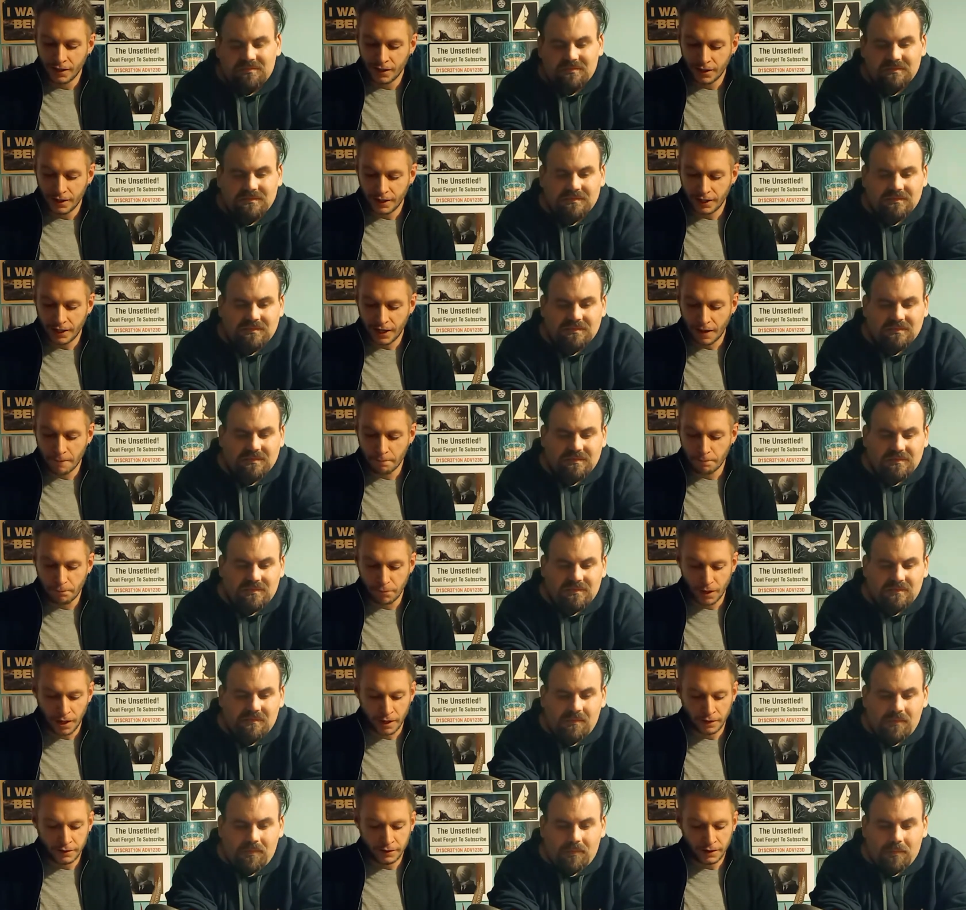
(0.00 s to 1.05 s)
Speaker 1: He had
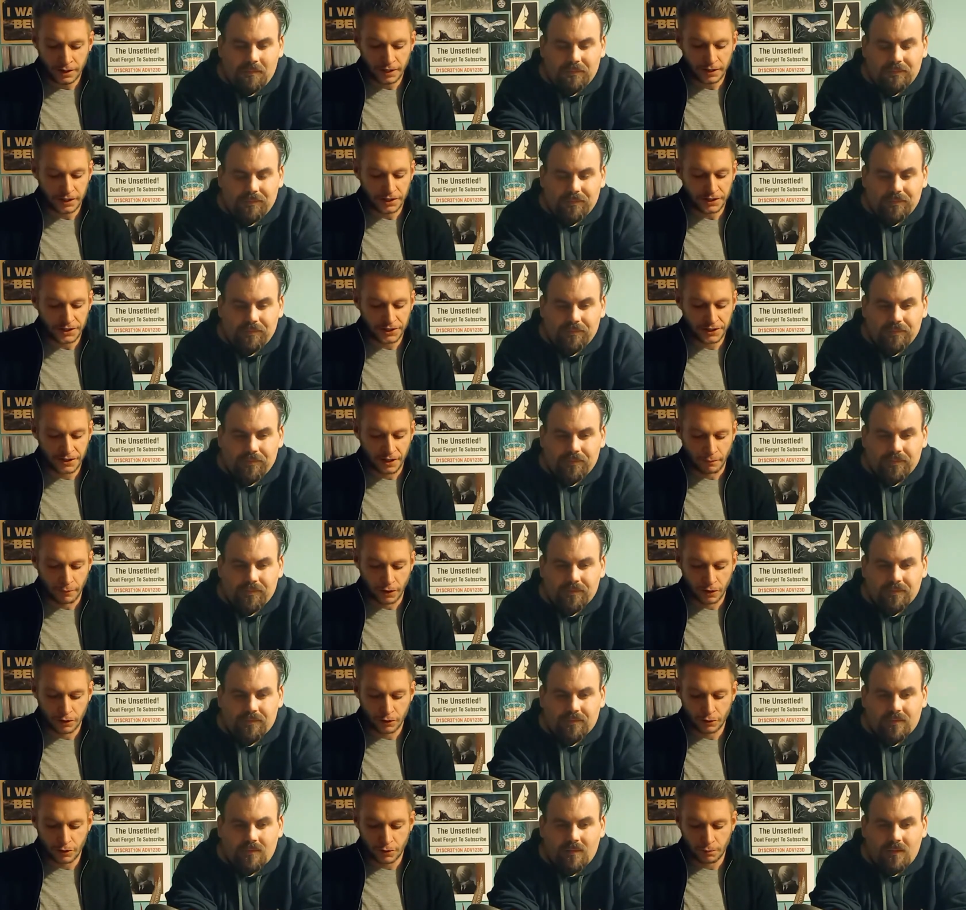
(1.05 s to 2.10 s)
blood in his stomach,
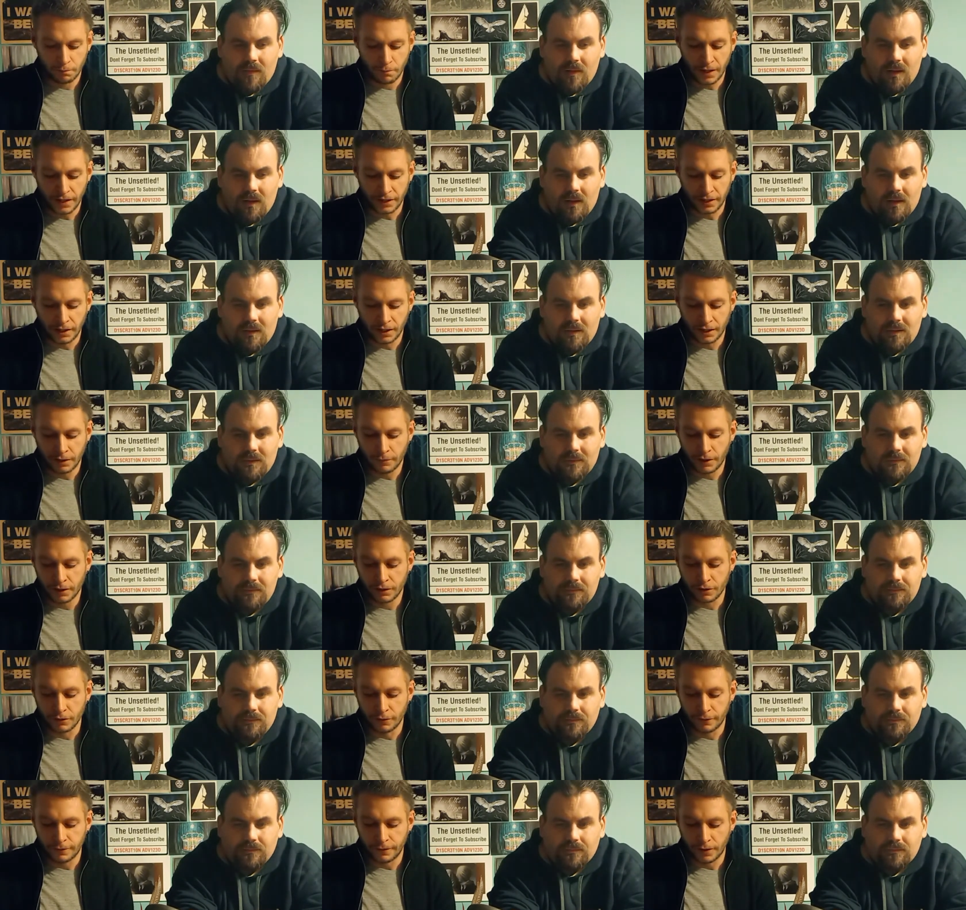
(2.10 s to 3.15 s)
which many in the medical
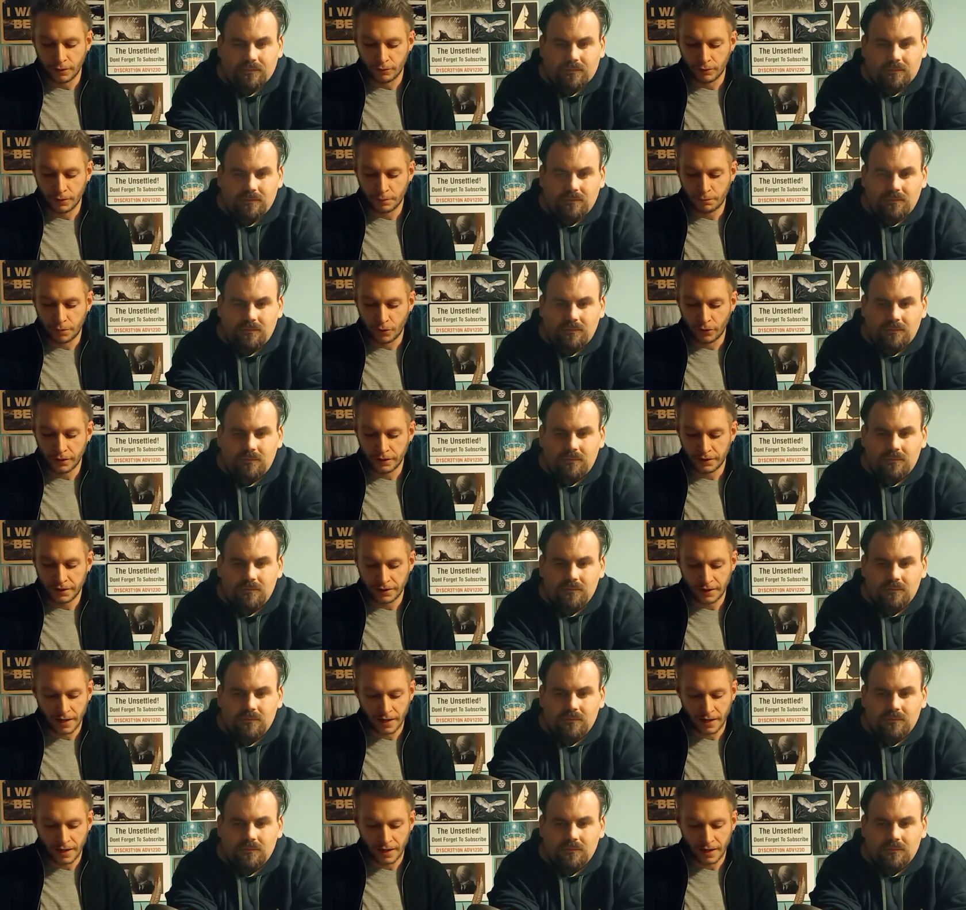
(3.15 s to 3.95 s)
field pointed